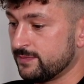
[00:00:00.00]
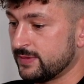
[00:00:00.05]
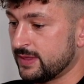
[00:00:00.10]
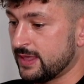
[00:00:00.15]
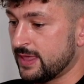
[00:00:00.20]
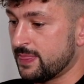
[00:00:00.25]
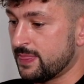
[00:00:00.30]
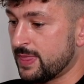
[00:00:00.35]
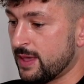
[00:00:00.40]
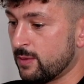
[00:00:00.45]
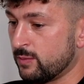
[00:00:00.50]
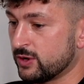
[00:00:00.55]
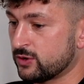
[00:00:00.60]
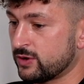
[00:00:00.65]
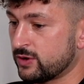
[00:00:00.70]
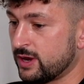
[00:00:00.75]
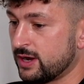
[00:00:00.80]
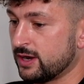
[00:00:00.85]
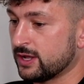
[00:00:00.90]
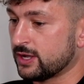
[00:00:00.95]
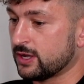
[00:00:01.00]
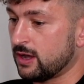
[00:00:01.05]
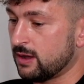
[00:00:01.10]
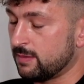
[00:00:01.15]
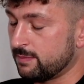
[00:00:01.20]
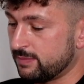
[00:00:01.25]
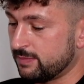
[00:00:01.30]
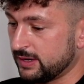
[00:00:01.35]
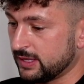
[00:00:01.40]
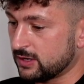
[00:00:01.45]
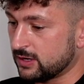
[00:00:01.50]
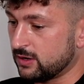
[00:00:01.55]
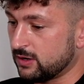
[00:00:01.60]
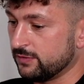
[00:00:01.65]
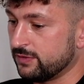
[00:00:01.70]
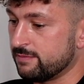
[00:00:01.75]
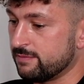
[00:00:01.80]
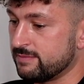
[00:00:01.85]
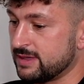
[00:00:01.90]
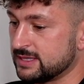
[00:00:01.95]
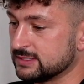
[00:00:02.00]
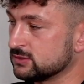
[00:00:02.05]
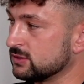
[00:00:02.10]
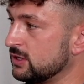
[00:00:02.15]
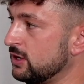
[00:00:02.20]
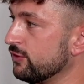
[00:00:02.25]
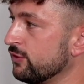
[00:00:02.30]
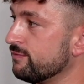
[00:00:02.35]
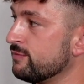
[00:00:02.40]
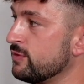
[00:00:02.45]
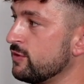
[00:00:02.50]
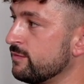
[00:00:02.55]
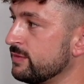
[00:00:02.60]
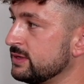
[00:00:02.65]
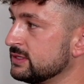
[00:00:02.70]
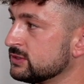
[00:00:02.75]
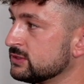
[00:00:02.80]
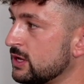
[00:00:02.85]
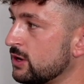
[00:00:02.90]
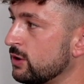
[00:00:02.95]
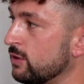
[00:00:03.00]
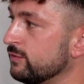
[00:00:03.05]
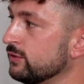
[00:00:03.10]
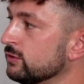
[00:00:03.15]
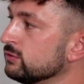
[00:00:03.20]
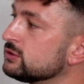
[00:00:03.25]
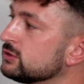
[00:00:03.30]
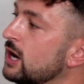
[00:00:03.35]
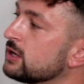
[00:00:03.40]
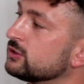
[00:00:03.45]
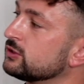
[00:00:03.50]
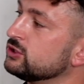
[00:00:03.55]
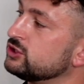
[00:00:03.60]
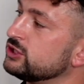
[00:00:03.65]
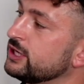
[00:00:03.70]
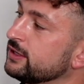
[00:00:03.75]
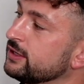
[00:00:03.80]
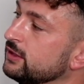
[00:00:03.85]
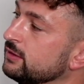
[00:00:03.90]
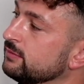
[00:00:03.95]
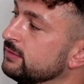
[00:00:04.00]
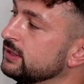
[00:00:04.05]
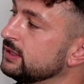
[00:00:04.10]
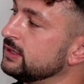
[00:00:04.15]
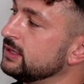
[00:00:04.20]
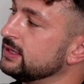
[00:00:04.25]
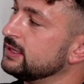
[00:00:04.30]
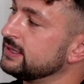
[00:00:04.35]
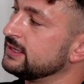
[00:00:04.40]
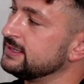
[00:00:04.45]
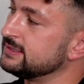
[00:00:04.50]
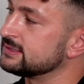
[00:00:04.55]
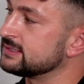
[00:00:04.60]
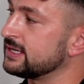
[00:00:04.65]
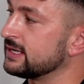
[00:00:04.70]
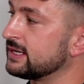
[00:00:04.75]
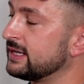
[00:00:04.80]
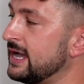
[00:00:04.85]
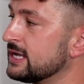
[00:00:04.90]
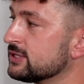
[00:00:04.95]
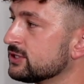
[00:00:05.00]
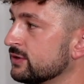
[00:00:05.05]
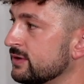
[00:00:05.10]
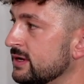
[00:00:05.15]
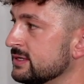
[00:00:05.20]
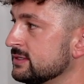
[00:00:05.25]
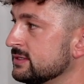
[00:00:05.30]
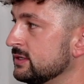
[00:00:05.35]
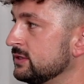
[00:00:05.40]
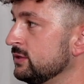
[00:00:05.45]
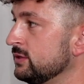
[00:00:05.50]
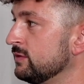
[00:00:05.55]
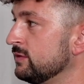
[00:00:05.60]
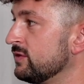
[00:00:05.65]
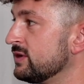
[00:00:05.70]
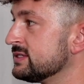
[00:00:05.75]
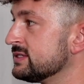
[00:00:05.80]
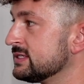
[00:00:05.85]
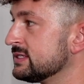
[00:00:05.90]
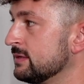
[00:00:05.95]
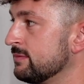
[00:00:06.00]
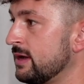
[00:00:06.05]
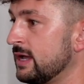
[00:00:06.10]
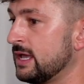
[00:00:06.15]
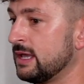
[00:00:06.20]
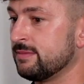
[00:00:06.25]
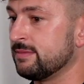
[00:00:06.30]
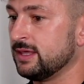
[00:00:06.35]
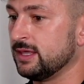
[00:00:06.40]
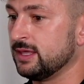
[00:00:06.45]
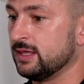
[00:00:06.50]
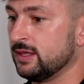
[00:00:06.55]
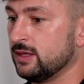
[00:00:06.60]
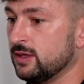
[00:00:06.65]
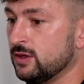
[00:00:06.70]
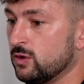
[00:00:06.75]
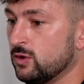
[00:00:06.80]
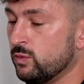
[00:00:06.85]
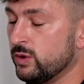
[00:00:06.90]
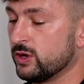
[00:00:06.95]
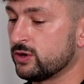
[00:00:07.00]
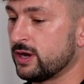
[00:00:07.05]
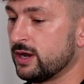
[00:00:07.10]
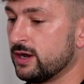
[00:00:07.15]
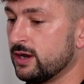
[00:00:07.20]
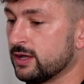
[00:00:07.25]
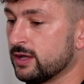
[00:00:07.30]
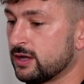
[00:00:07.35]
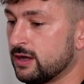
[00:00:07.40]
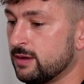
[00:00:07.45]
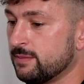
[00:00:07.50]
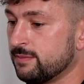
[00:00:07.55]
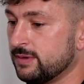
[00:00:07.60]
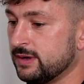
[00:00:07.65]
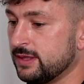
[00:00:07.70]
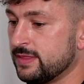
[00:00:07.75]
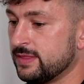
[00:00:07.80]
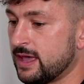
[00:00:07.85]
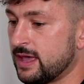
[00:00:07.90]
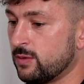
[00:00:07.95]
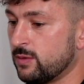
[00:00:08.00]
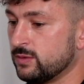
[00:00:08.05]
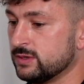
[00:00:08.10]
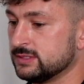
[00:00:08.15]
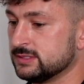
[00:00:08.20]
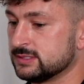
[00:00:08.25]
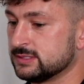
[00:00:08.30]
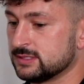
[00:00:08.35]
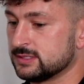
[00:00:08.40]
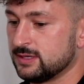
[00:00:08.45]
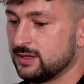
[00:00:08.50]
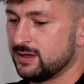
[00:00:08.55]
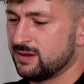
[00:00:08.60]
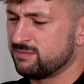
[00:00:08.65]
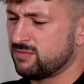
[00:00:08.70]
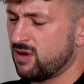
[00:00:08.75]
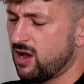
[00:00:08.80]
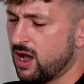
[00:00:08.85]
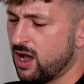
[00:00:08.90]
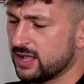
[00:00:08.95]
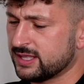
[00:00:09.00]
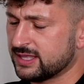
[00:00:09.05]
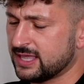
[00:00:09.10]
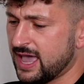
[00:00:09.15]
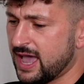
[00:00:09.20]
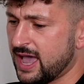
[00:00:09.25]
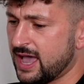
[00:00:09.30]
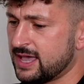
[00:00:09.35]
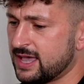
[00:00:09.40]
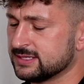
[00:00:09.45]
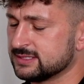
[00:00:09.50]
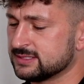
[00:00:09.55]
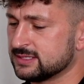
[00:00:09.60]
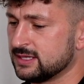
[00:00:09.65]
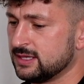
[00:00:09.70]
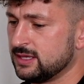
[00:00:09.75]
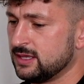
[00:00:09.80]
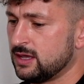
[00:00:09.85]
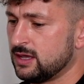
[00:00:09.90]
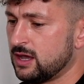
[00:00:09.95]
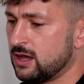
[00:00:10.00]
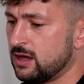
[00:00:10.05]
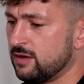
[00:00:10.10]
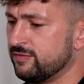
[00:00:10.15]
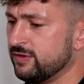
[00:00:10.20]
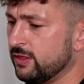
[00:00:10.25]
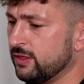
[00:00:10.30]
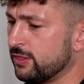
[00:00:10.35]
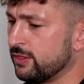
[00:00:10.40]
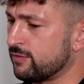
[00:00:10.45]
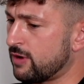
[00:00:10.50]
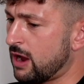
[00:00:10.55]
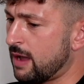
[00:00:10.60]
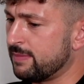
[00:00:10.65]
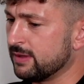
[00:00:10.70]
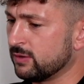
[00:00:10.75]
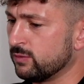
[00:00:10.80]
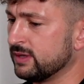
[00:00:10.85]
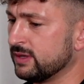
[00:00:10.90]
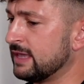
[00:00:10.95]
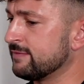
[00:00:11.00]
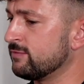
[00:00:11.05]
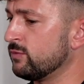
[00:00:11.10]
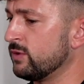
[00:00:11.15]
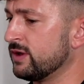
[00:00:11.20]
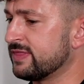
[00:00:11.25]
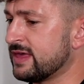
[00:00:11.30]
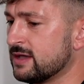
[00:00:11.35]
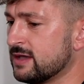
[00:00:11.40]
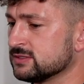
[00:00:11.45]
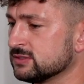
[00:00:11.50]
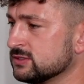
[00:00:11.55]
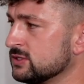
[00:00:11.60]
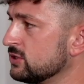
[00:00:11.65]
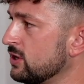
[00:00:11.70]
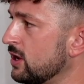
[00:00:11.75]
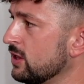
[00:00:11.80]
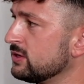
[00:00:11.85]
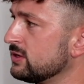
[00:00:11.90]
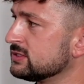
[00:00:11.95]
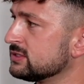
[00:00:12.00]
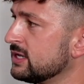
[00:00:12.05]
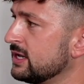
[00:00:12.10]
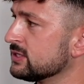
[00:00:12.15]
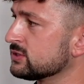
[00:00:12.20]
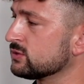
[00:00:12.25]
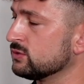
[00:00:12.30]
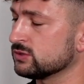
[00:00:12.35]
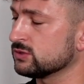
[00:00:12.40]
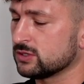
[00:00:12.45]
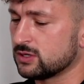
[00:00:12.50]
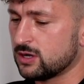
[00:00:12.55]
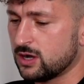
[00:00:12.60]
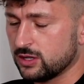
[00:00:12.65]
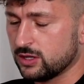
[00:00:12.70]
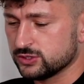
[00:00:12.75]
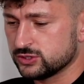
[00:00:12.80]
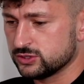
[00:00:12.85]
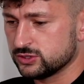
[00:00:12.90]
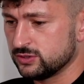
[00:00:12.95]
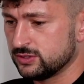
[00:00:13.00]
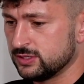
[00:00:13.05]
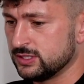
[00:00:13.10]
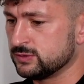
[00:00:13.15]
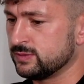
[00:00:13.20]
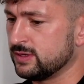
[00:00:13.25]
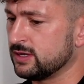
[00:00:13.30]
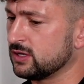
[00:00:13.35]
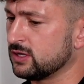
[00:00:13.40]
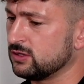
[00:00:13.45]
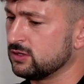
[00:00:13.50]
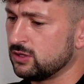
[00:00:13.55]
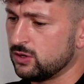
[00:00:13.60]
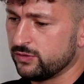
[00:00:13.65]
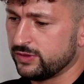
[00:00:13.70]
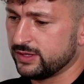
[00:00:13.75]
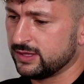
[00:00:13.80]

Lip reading: And then we created a company called the Mental Health Movement. So I don't know if you know Dr. Jay Goodman. He's a psychiatric resident at the University of Miami. We created a company that was podcast, philanthropic. We gave away thousands of dollars to high schools and college students. We had a clothing